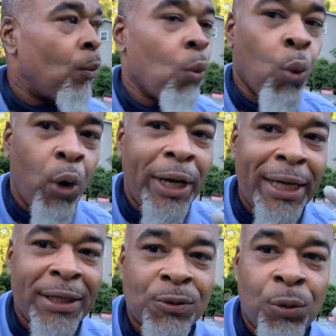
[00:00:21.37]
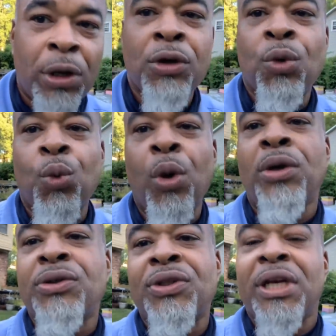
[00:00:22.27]
What is one of the
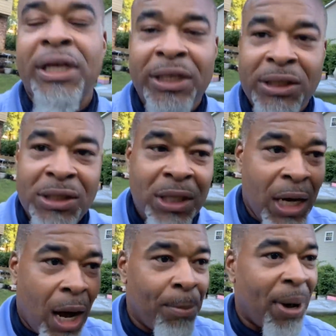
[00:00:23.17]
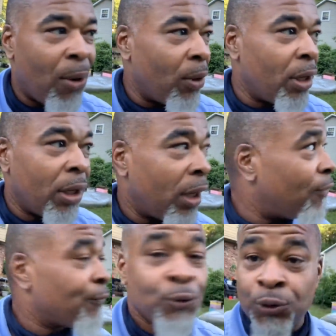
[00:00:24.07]
worst things about a
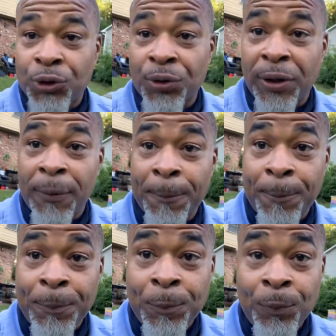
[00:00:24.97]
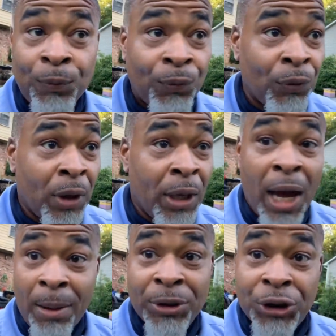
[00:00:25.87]
fruit tree?
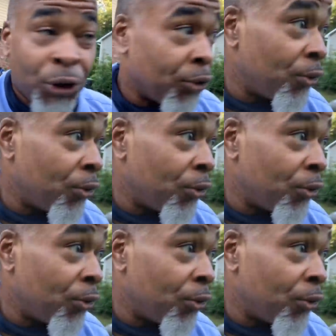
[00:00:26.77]
I'm gonna show you